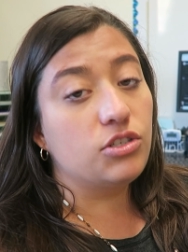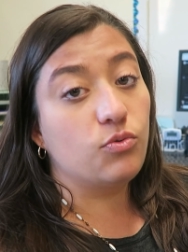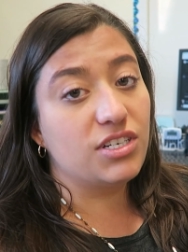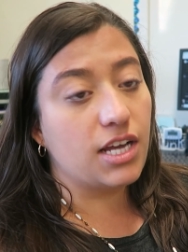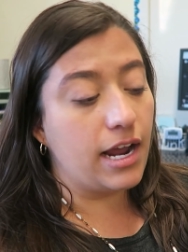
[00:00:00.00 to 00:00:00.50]

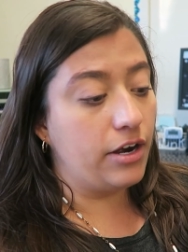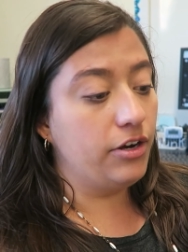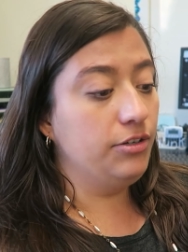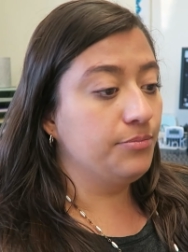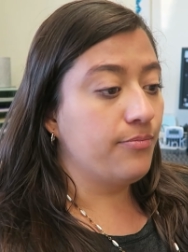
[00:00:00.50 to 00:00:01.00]

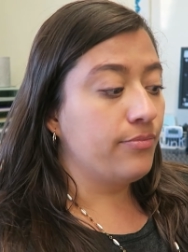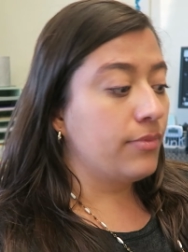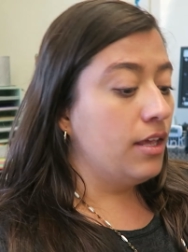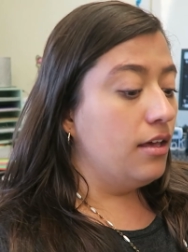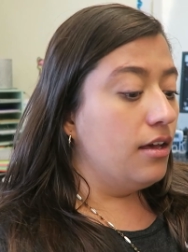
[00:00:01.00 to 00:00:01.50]
retire.
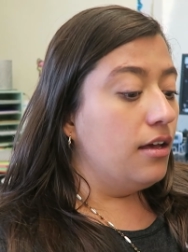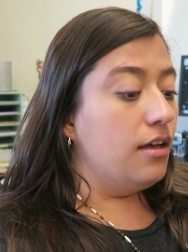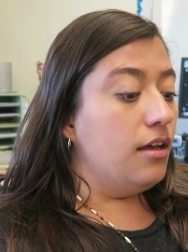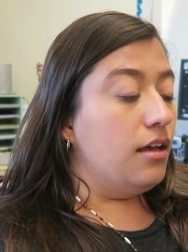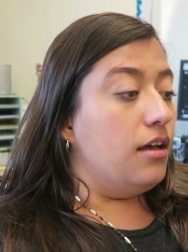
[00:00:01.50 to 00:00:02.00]

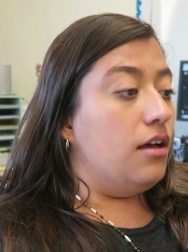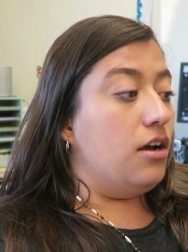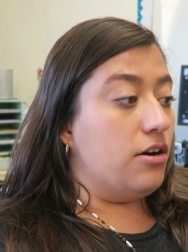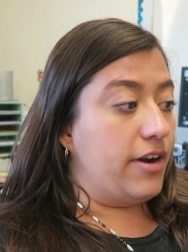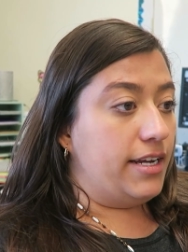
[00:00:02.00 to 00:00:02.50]

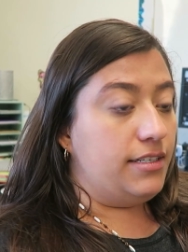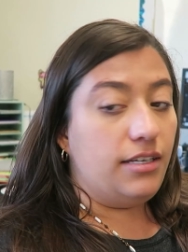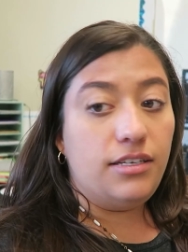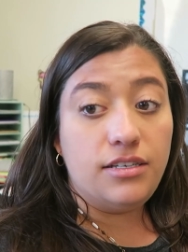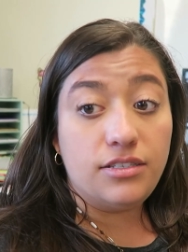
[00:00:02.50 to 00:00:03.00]
All right,
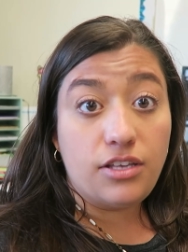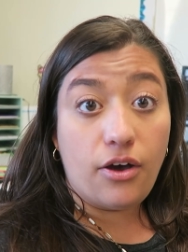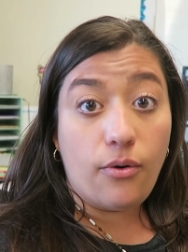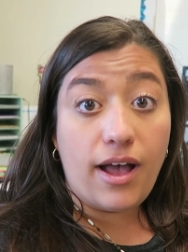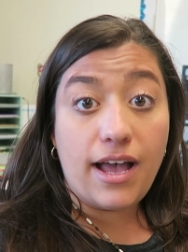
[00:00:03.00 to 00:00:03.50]

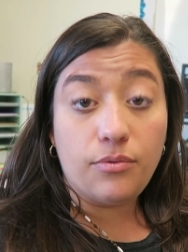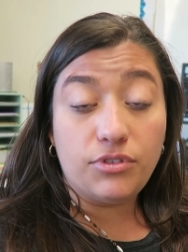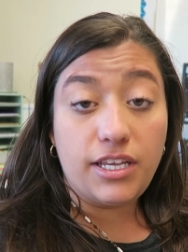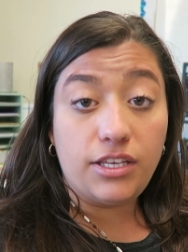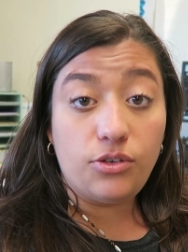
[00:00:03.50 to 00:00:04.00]
so I will
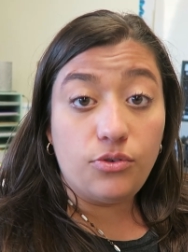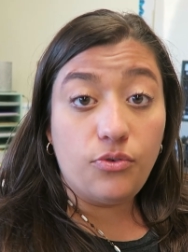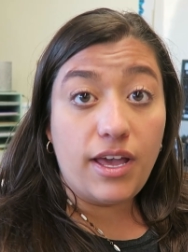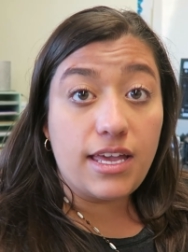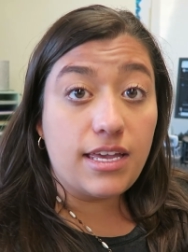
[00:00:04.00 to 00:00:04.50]
take
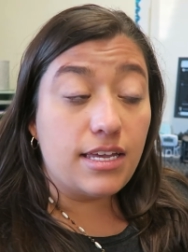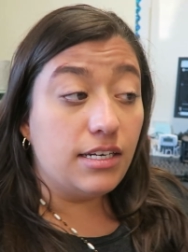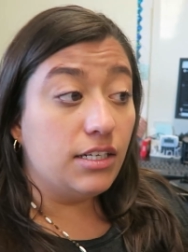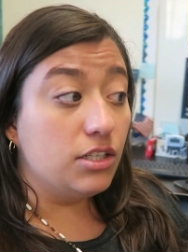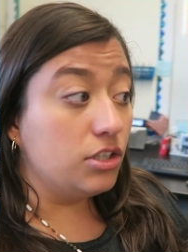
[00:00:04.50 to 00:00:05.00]
you
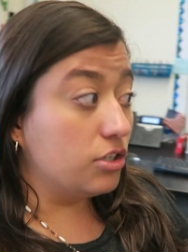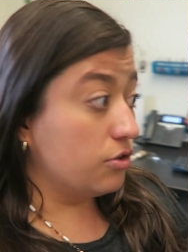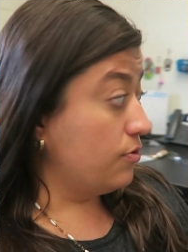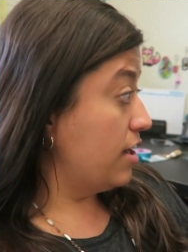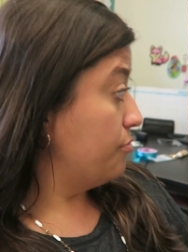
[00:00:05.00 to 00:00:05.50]
and look
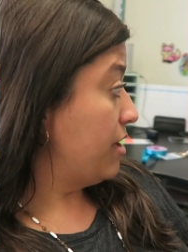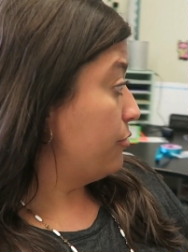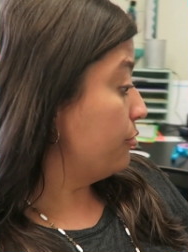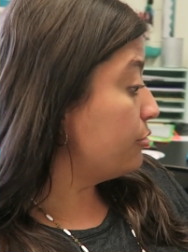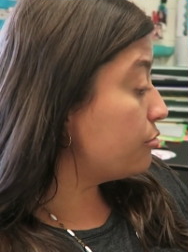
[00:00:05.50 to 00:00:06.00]
around my
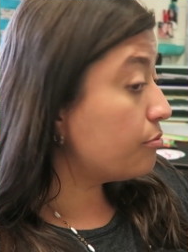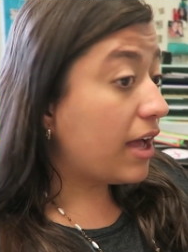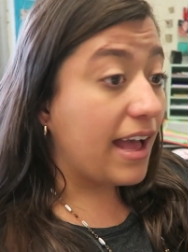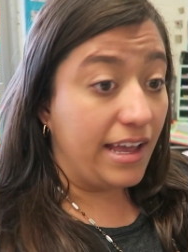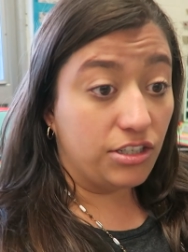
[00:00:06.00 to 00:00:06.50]
room.
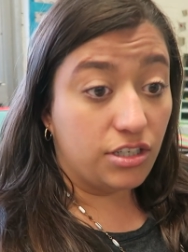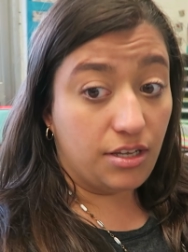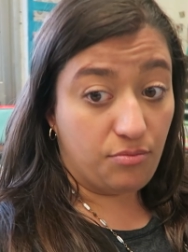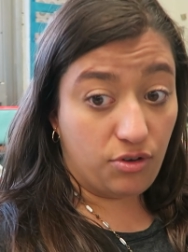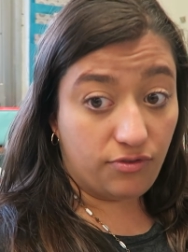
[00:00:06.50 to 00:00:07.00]
I
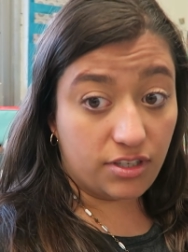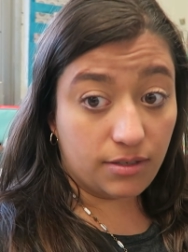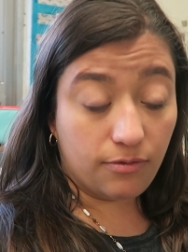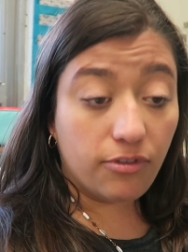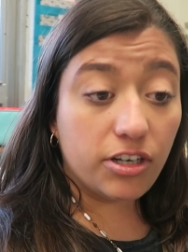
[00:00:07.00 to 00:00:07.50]
actually moved
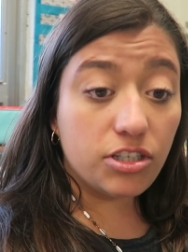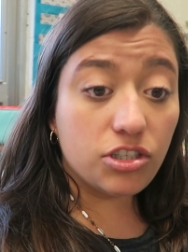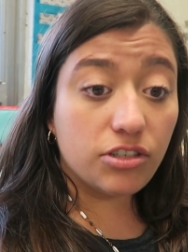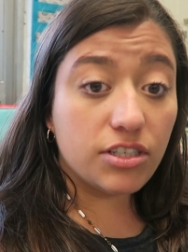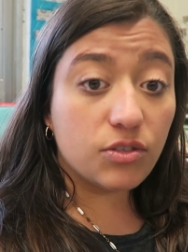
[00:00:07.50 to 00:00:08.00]
some
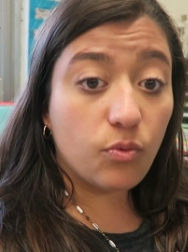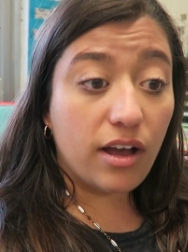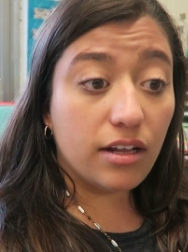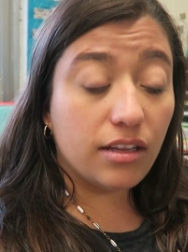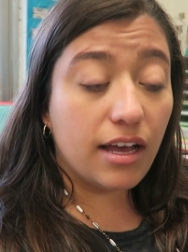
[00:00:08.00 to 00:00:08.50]
furniture as
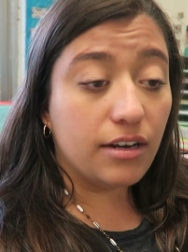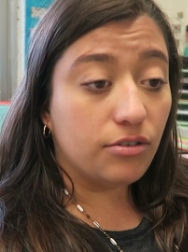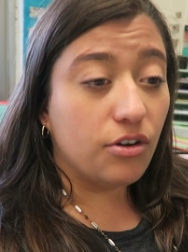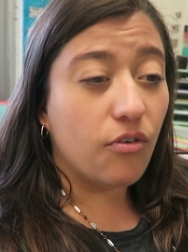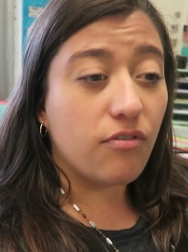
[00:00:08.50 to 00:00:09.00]
well. I
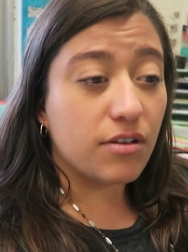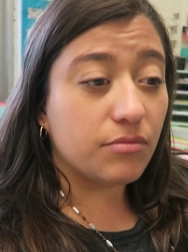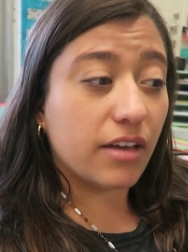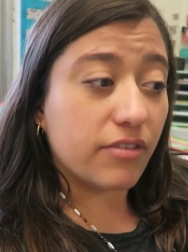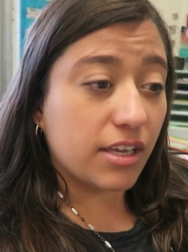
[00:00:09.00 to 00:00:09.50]
don't know if
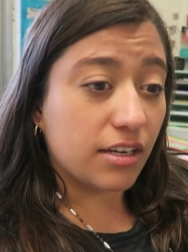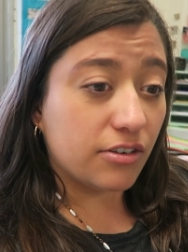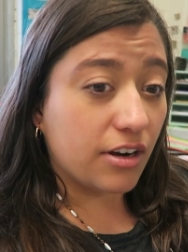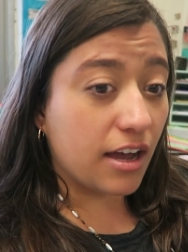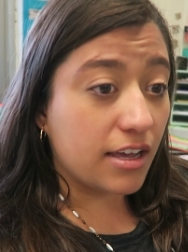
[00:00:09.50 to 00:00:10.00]
I'm loving it
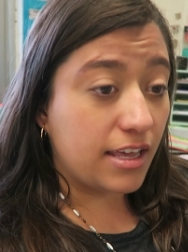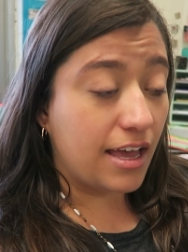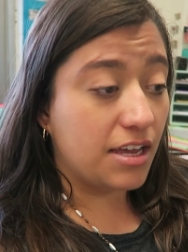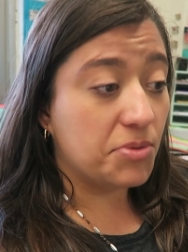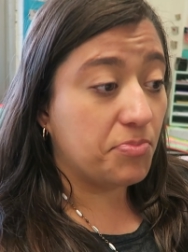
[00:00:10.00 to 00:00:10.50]
or not
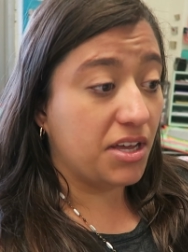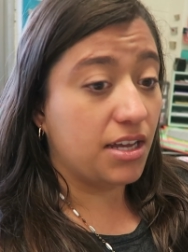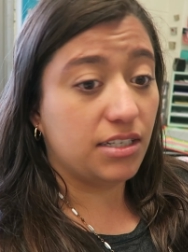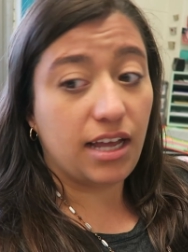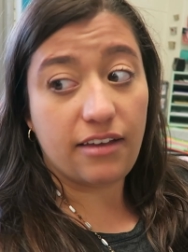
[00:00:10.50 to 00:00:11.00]
yet,
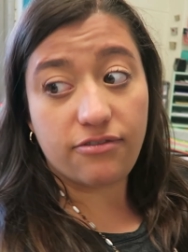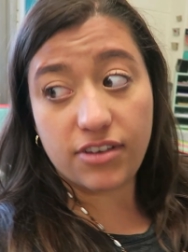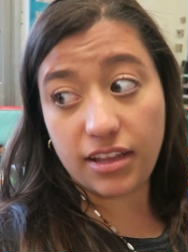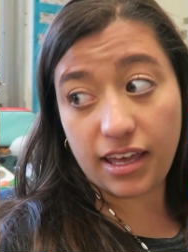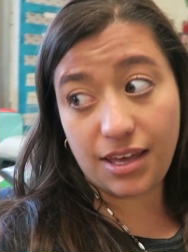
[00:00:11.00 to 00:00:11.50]
but I
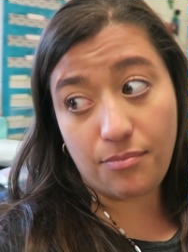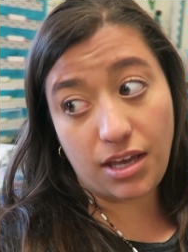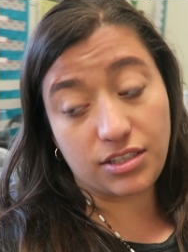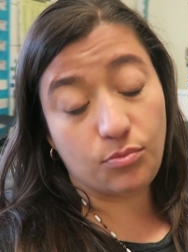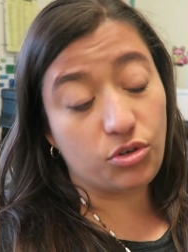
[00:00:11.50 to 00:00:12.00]
feel like it
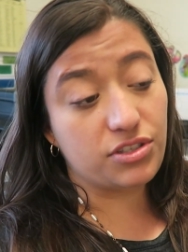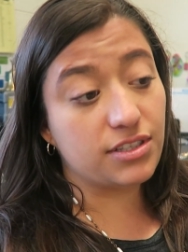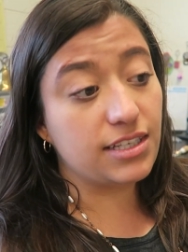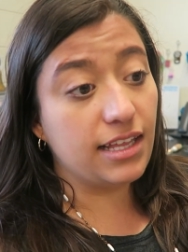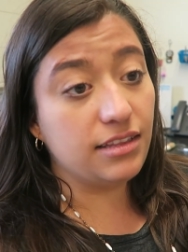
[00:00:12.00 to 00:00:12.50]
makes more
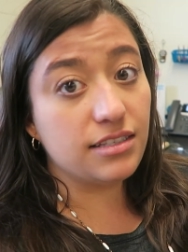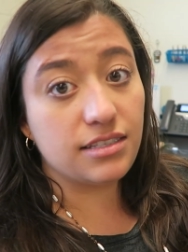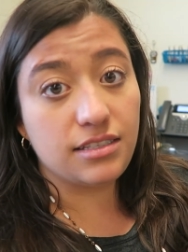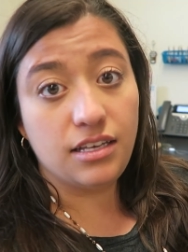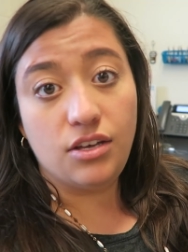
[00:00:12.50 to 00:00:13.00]

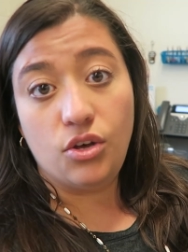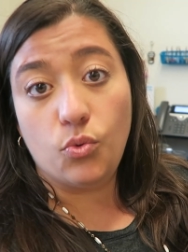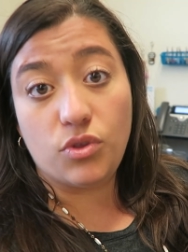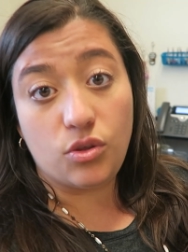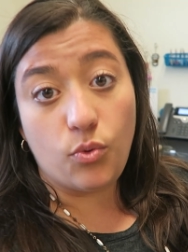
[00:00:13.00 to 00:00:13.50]
sense
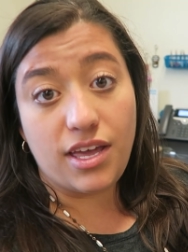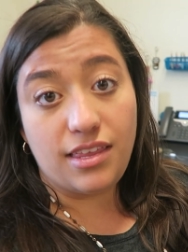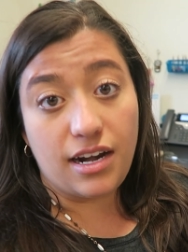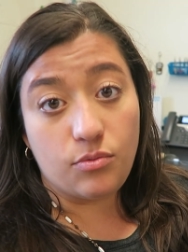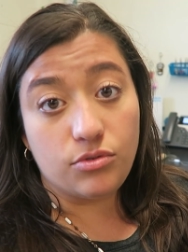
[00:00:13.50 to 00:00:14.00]
with the way
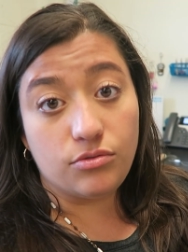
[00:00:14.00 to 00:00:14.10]
that I